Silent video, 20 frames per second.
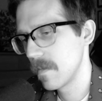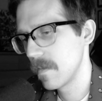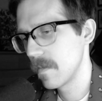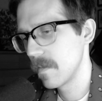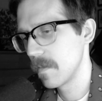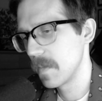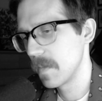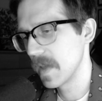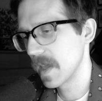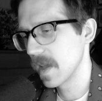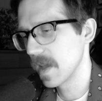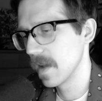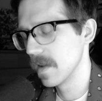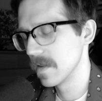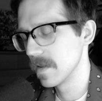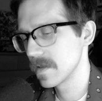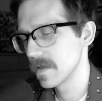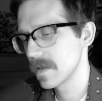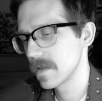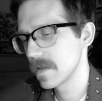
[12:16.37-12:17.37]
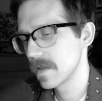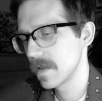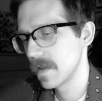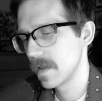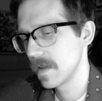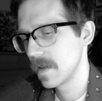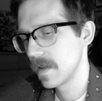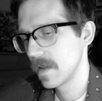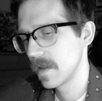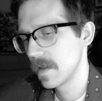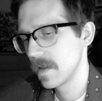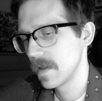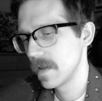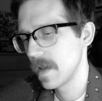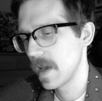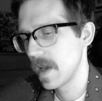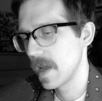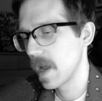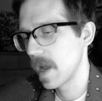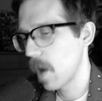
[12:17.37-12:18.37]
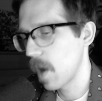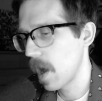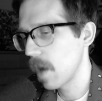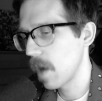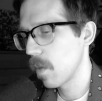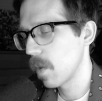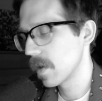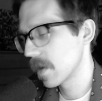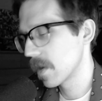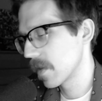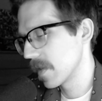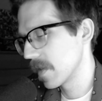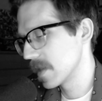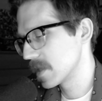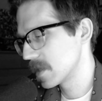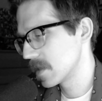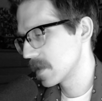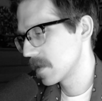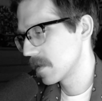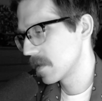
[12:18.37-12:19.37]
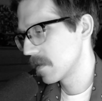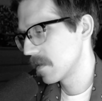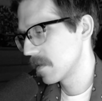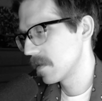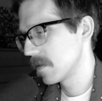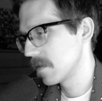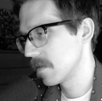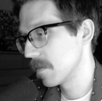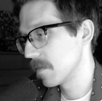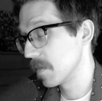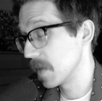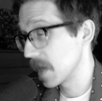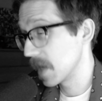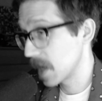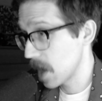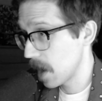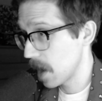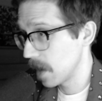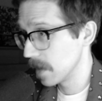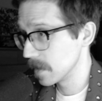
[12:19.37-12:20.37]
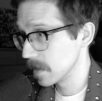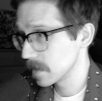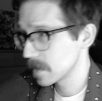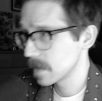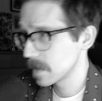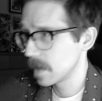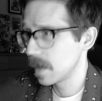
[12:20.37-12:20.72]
Because, and I wonder this because